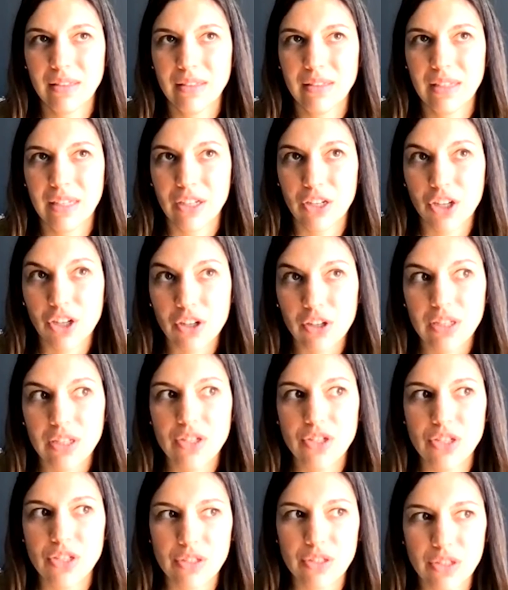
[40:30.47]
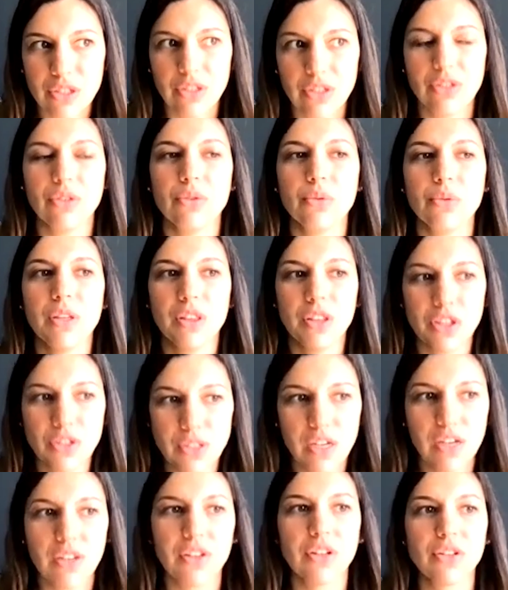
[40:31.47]
encourages you when there's
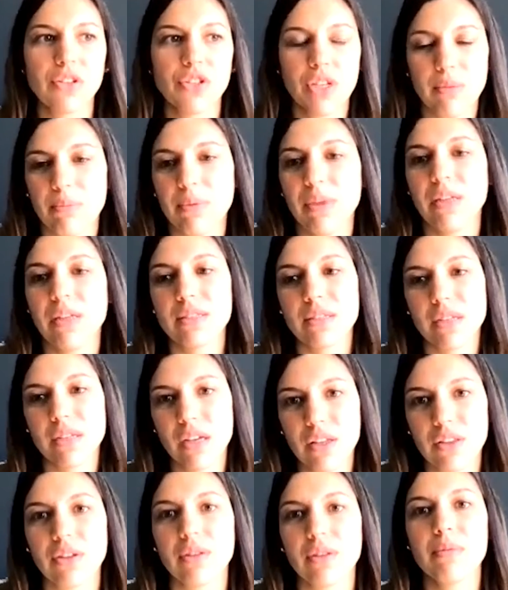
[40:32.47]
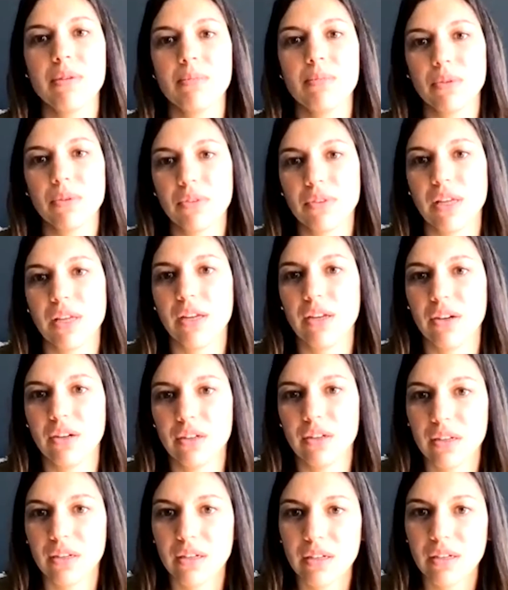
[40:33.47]
other champions and other people that
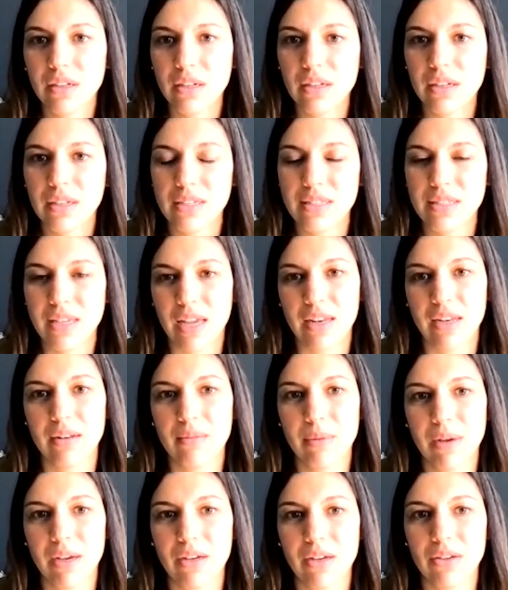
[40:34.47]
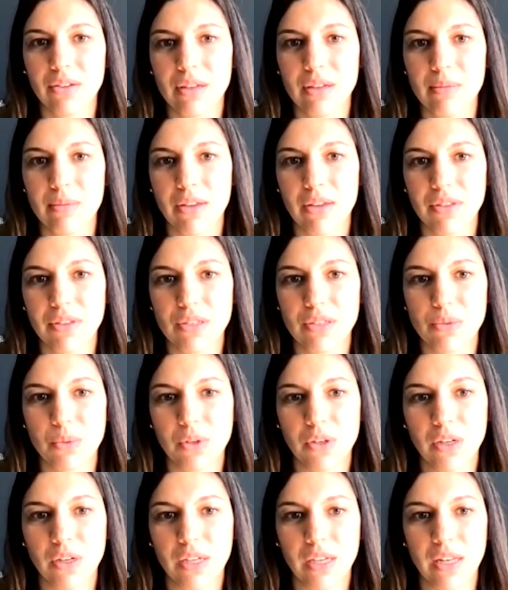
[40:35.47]
are excited about this
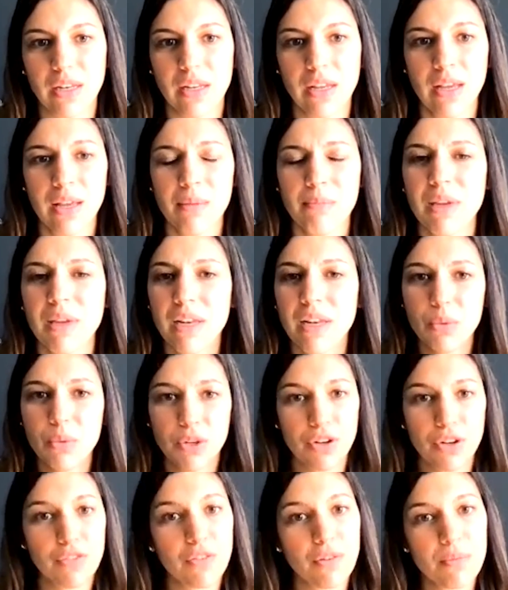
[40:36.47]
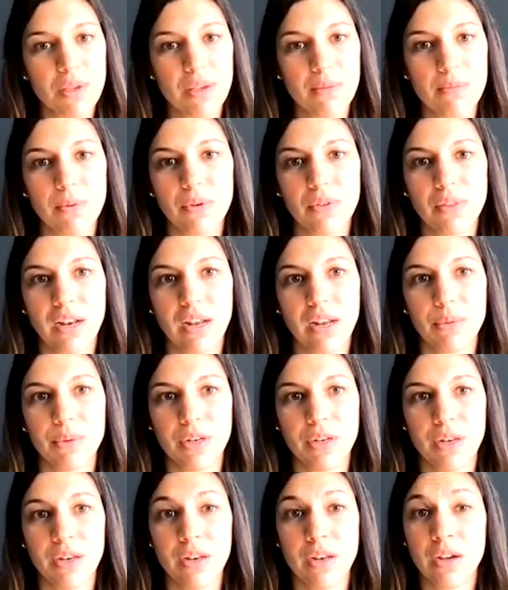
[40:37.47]
work, and meeting wonderful people that I
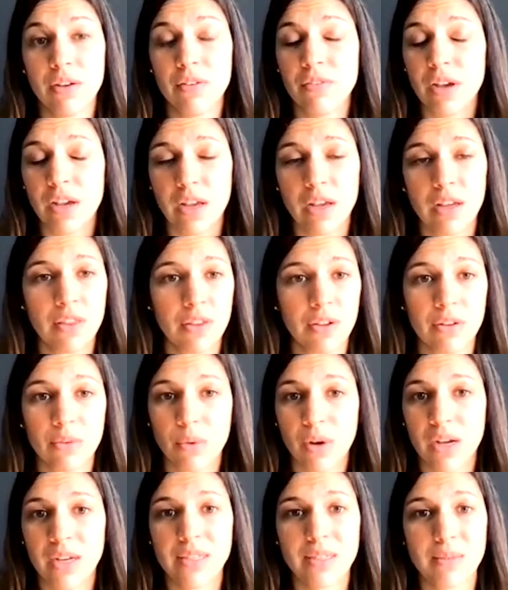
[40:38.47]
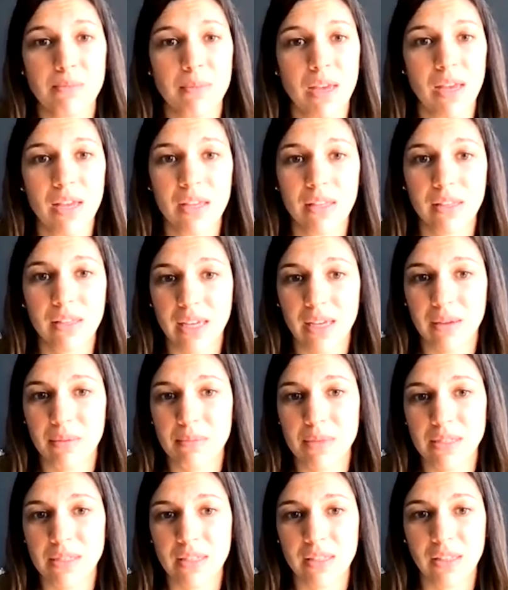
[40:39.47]
wouldn't have otherwise met, like
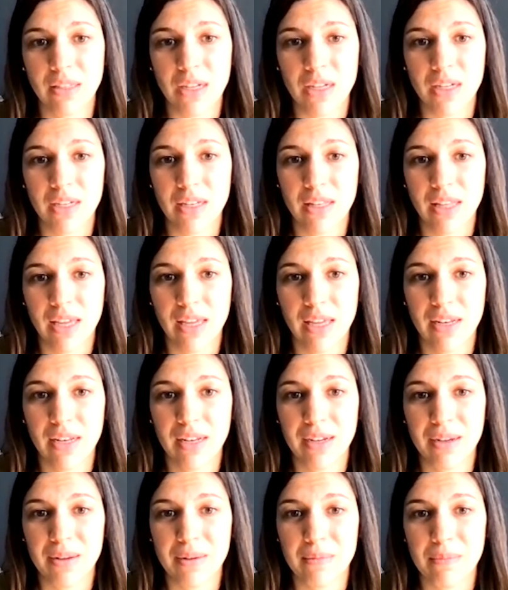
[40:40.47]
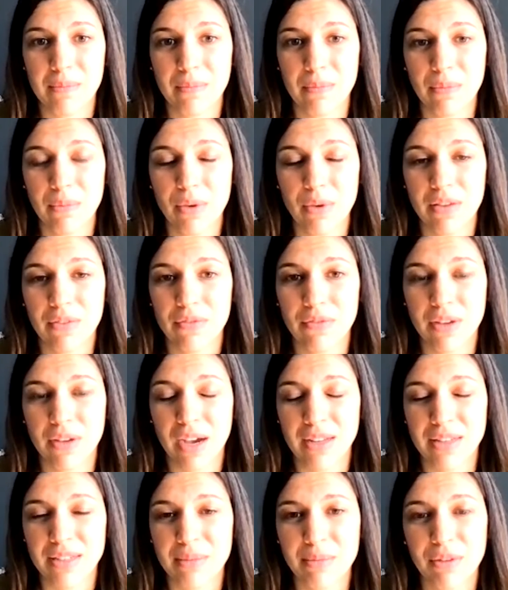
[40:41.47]
Miss Elon, that we've
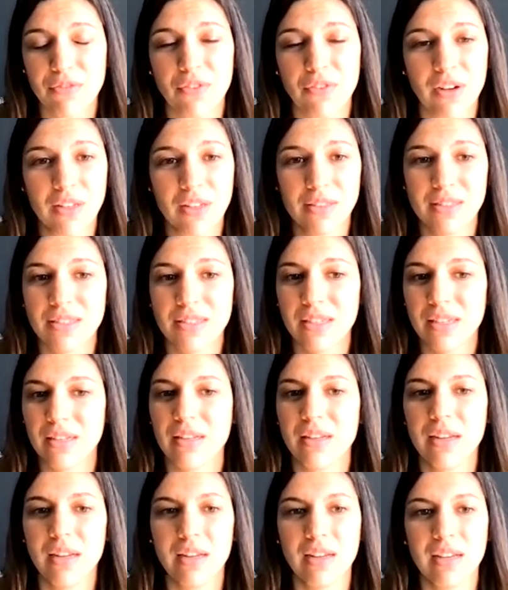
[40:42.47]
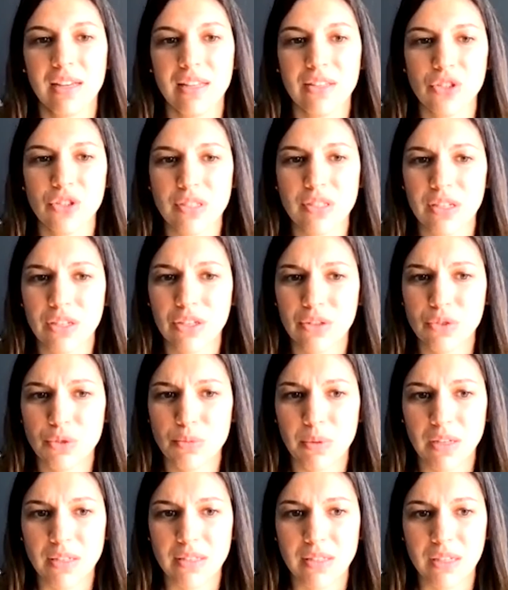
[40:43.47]
gotten to be friends, and it's just a huge
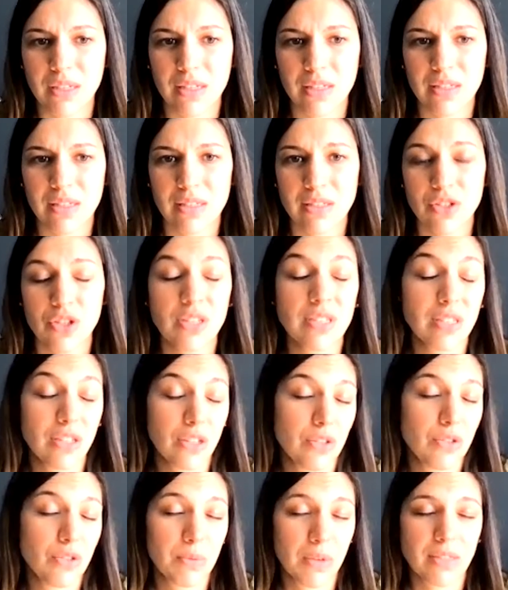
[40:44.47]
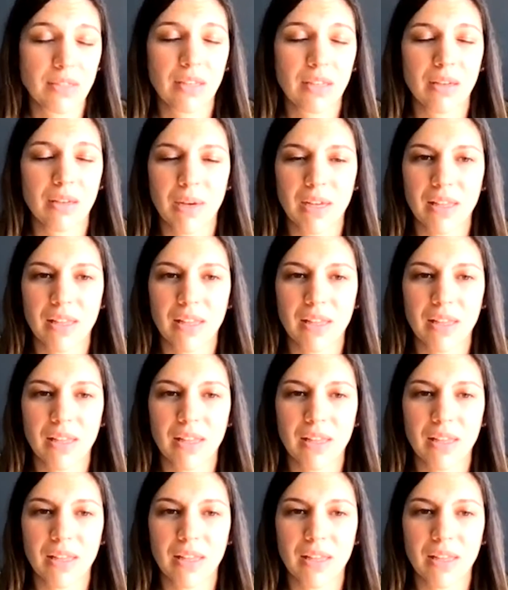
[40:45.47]
blessing. She's a huge blessing in my